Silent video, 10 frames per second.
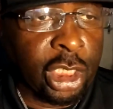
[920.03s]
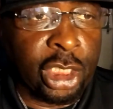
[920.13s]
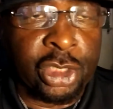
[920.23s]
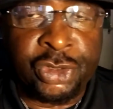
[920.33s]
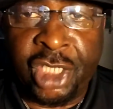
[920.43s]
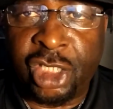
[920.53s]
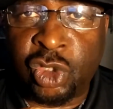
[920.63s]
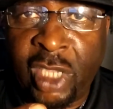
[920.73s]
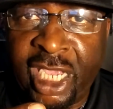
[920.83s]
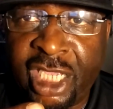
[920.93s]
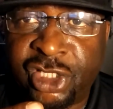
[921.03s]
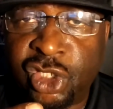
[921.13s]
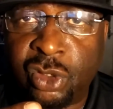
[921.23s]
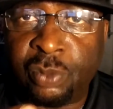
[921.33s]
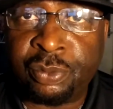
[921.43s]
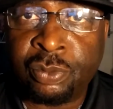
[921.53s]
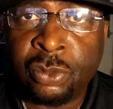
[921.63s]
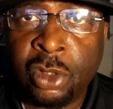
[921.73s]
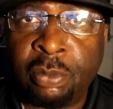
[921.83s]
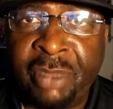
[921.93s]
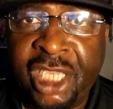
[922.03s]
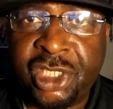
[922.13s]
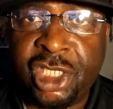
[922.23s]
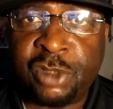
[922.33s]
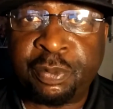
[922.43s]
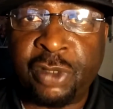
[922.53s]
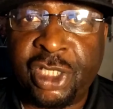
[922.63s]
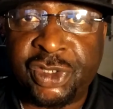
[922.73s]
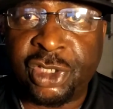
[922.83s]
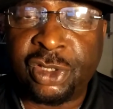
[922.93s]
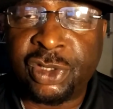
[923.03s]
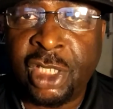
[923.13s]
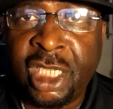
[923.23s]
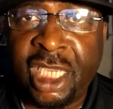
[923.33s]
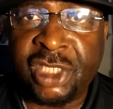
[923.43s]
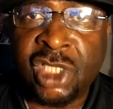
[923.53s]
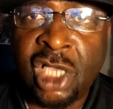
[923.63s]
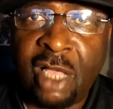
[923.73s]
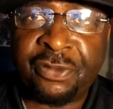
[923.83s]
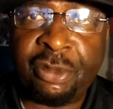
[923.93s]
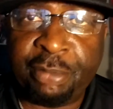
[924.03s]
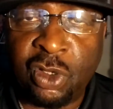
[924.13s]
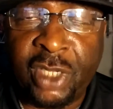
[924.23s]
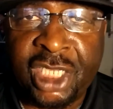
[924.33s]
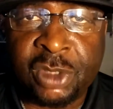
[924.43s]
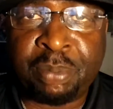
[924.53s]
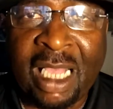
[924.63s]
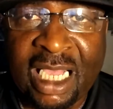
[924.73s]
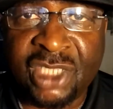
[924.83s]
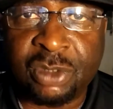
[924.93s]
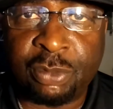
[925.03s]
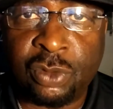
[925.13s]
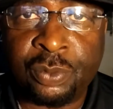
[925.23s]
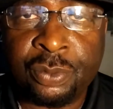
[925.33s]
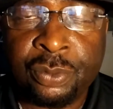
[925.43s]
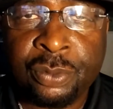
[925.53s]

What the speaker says: is they're trying to make these prisons as comfortable as possible.